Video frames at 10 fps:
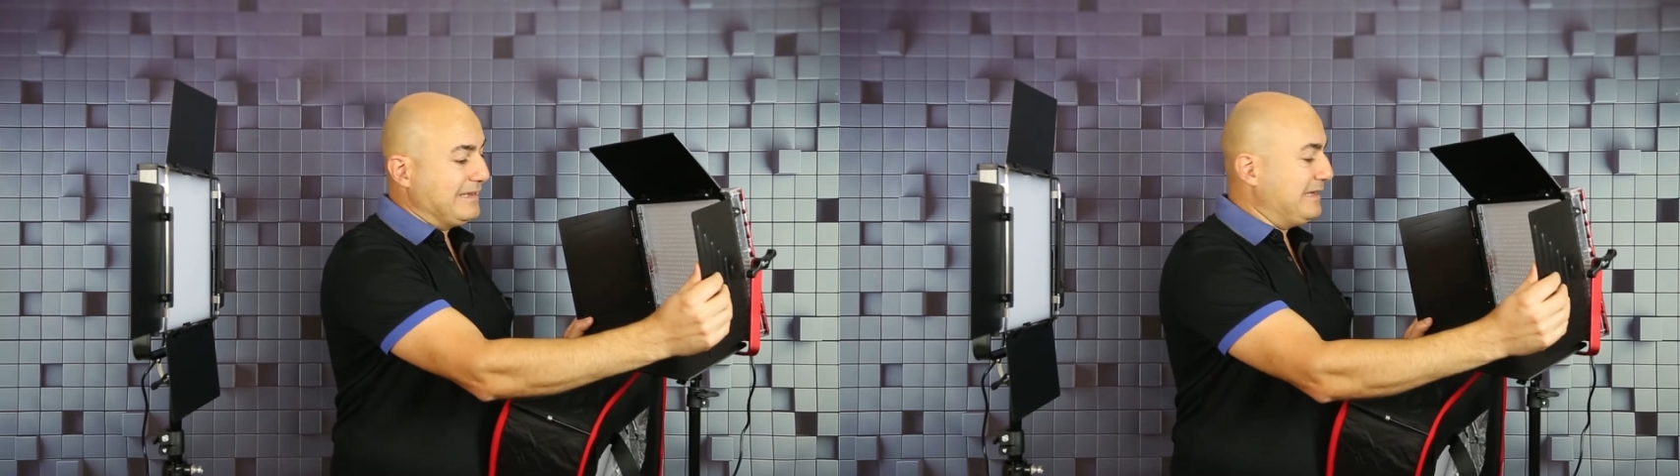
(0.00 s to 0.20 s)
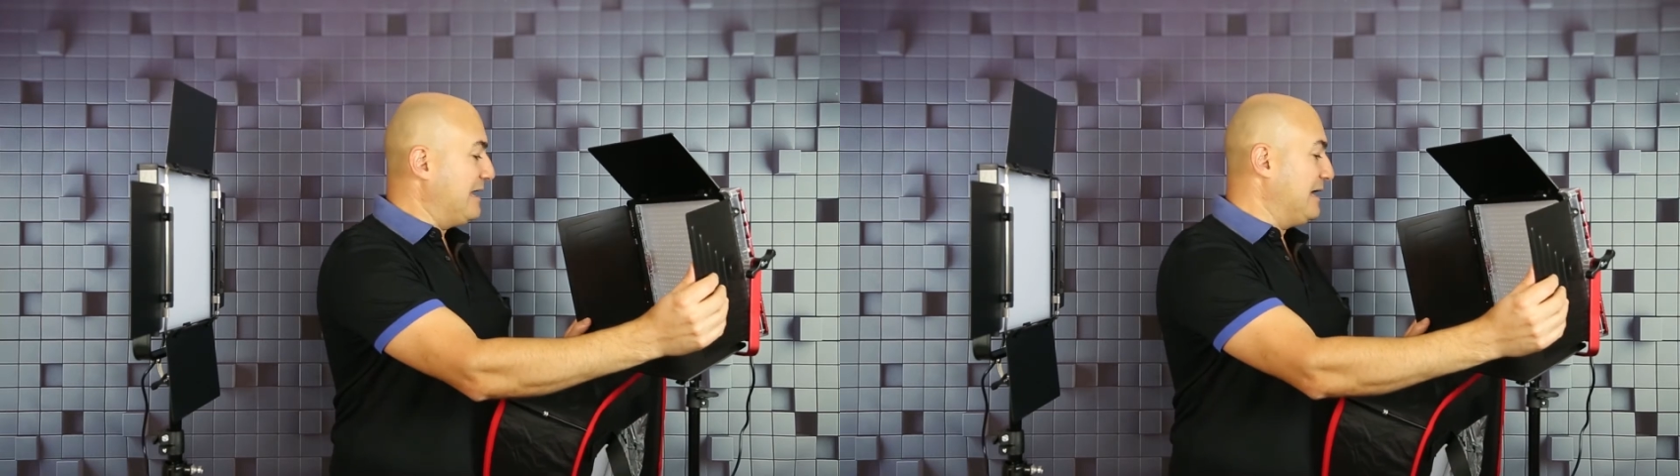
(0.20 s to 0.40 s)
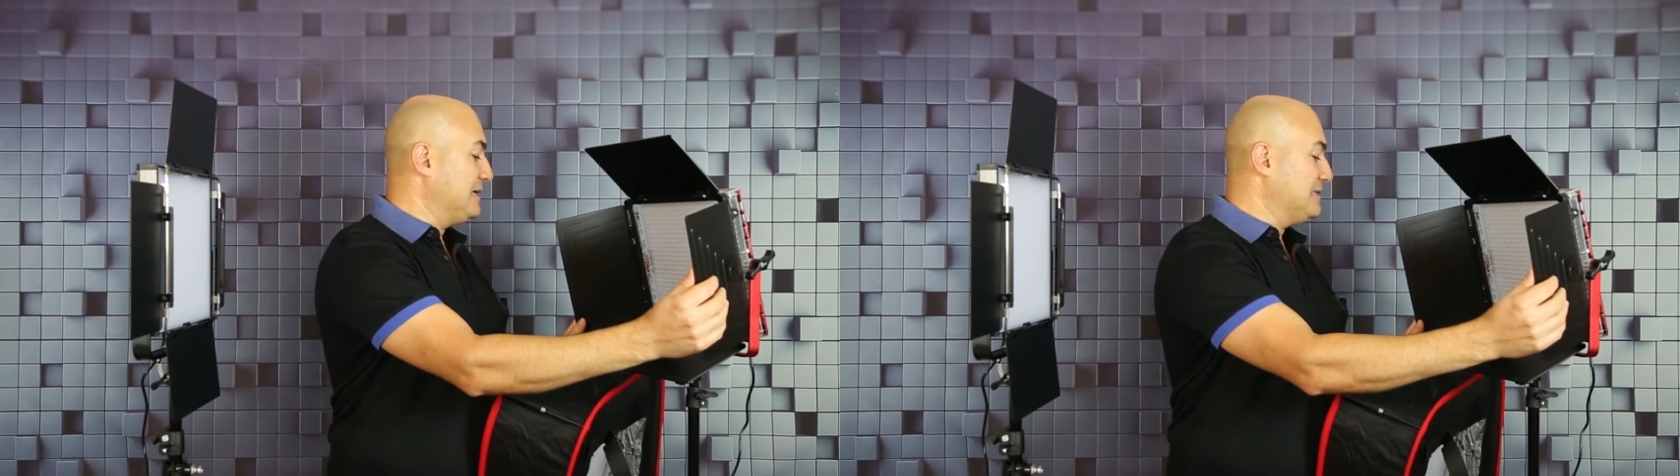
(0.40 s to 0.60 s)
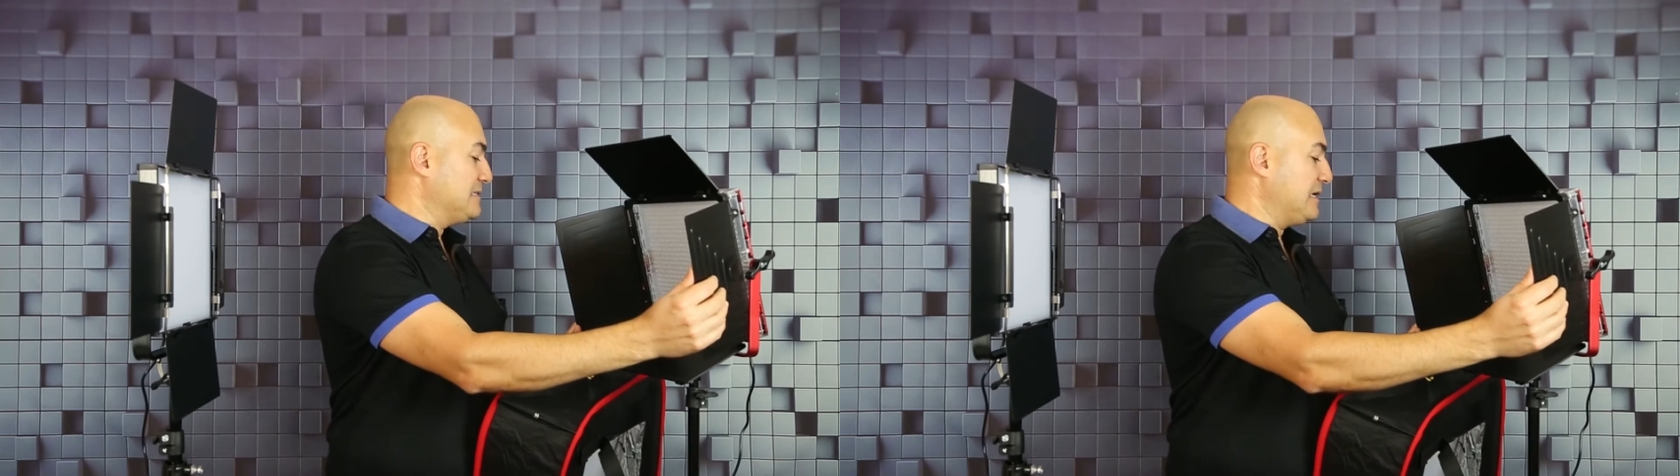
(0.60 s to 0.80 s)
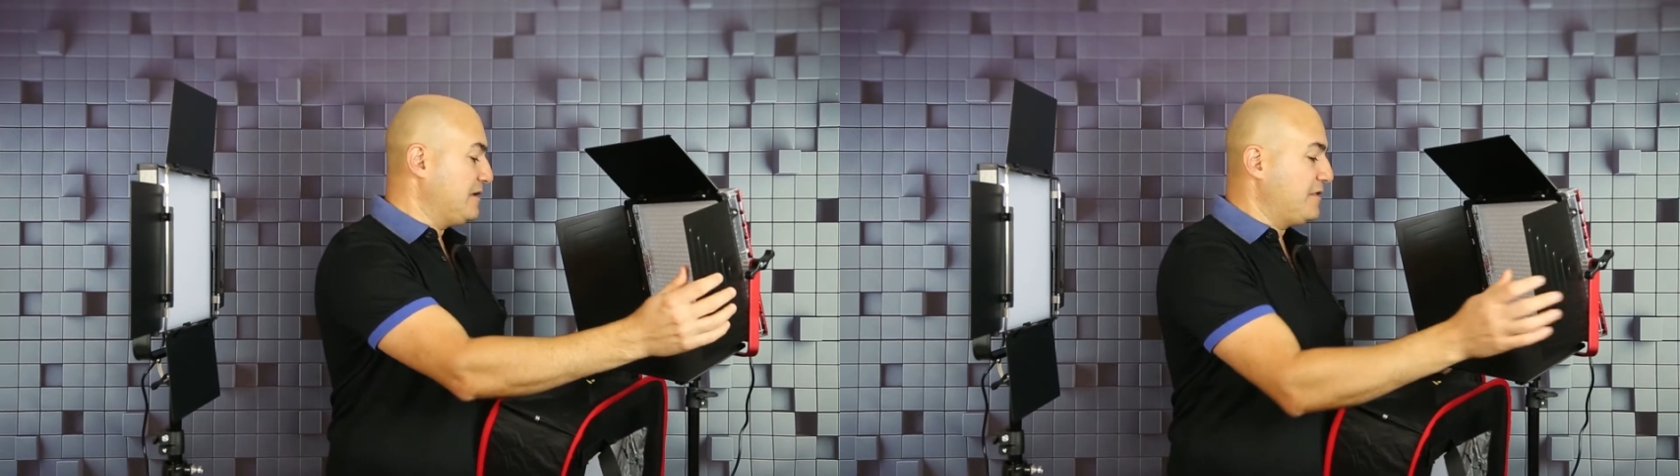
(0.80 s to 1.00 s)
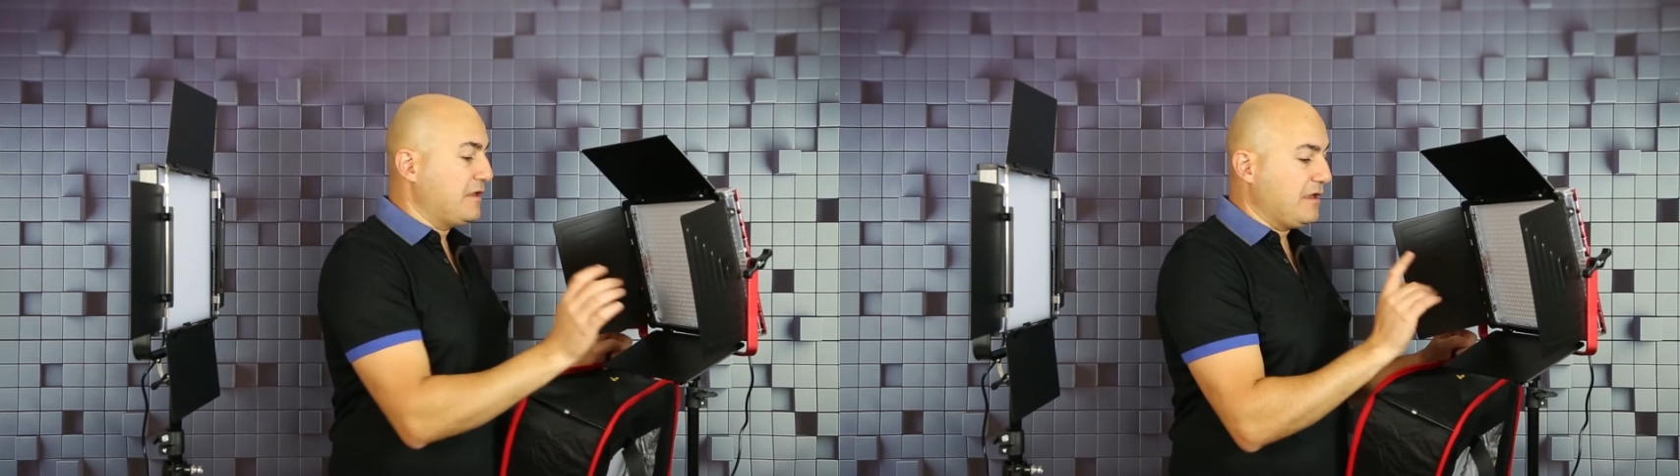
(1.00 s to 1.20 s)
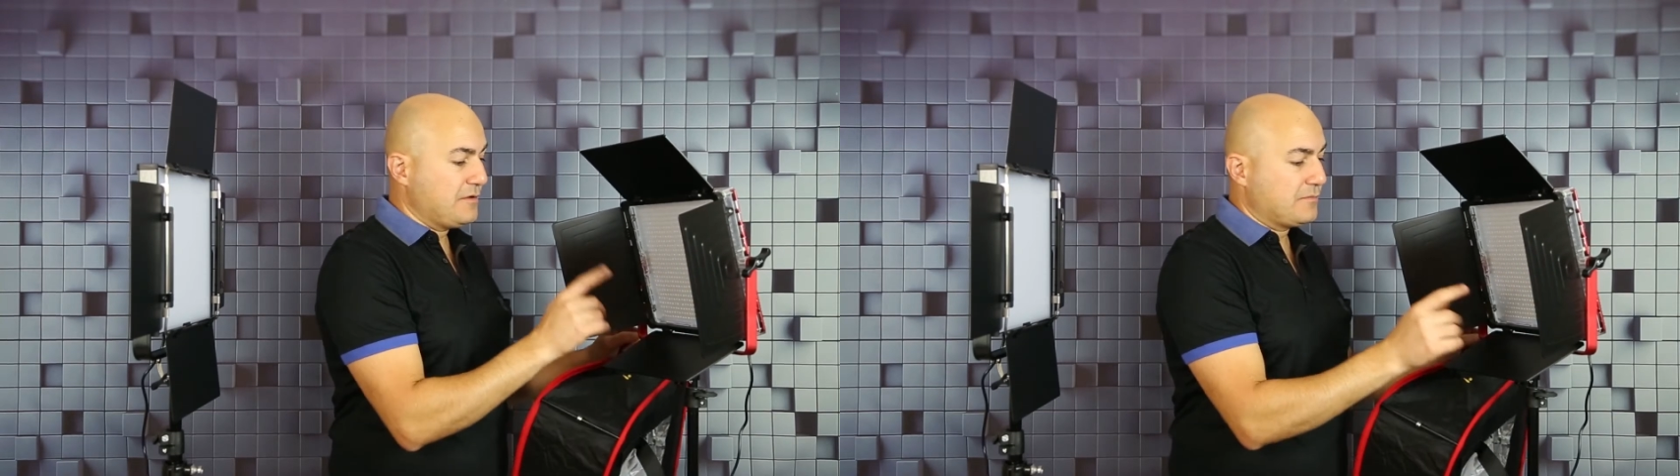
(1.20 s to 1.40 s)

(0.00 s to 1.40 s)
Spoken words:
And the other